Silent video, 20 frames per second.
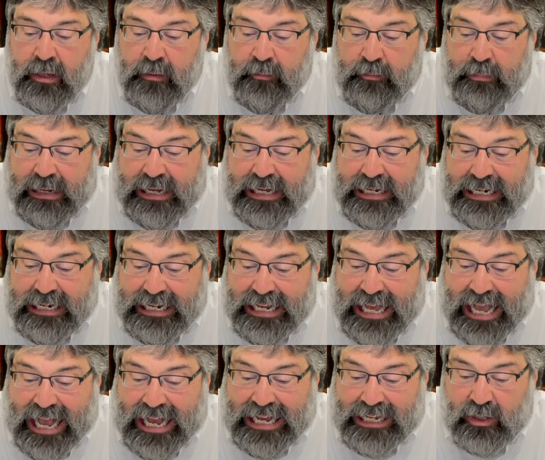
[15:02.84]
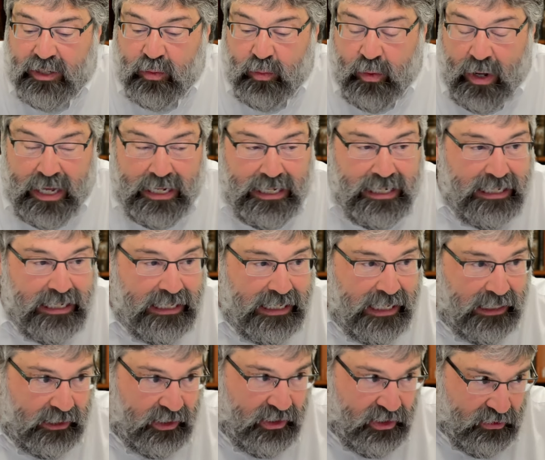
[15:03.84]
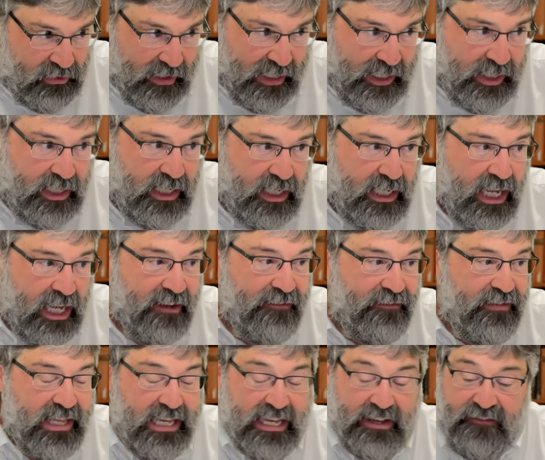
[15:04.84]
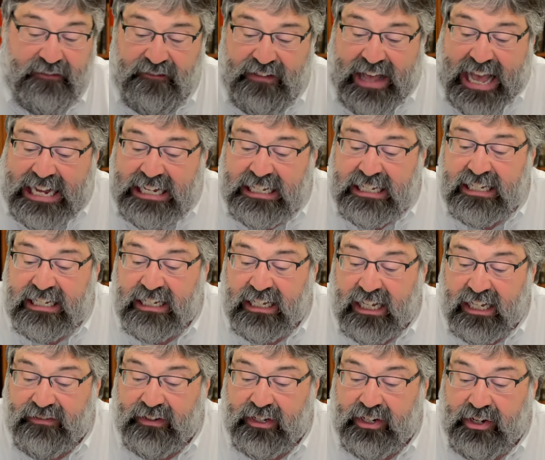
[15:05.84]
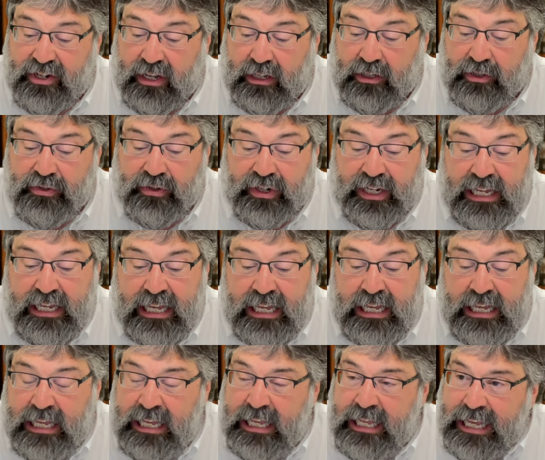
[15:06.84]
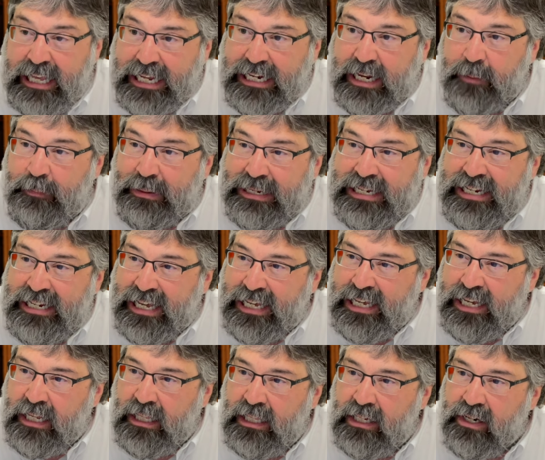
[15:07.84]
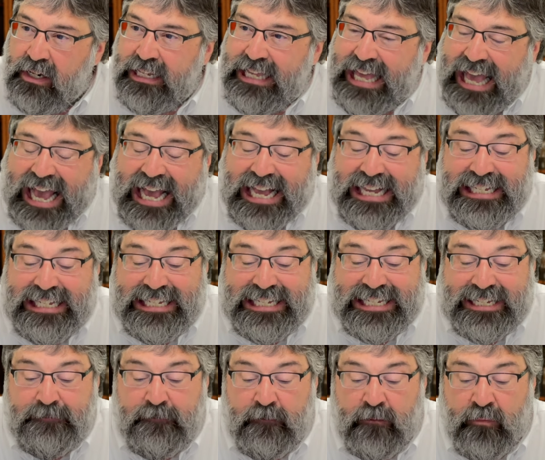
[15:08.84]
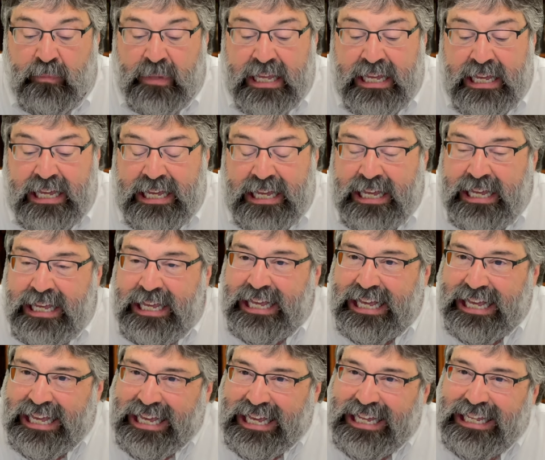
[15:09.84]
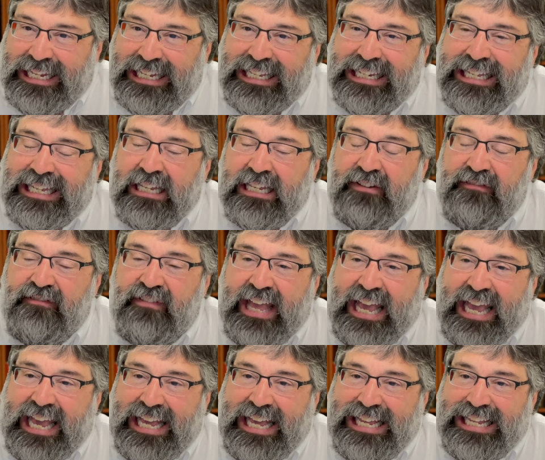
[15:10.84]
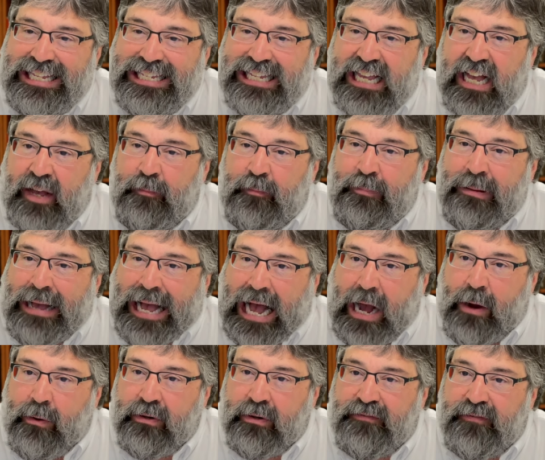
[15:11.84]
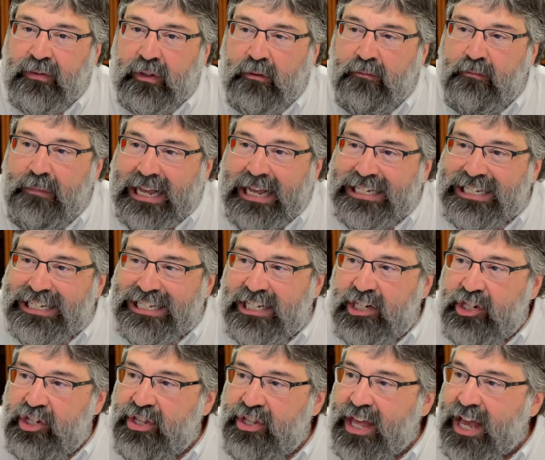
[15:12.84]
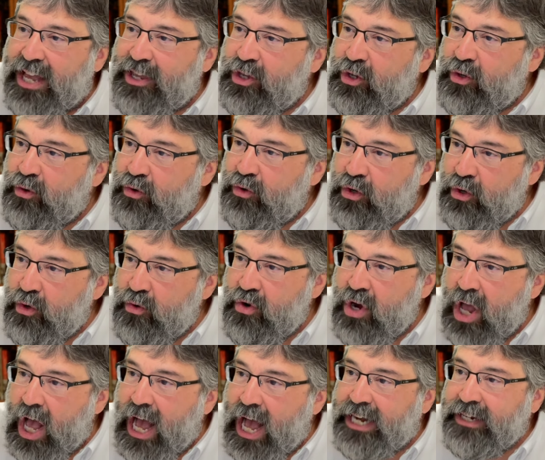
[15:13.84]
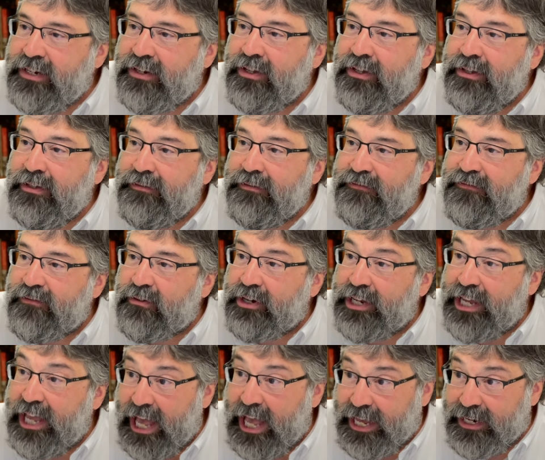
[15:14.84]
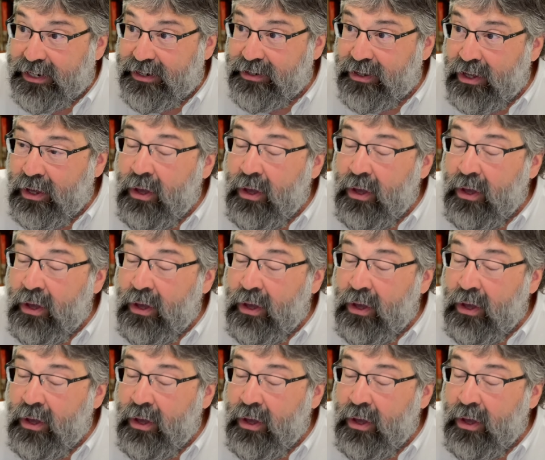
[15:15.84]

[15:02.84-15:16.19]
But as one illustration of the effects of adultery in a particular case, it conveys a powerful message that you do not forget,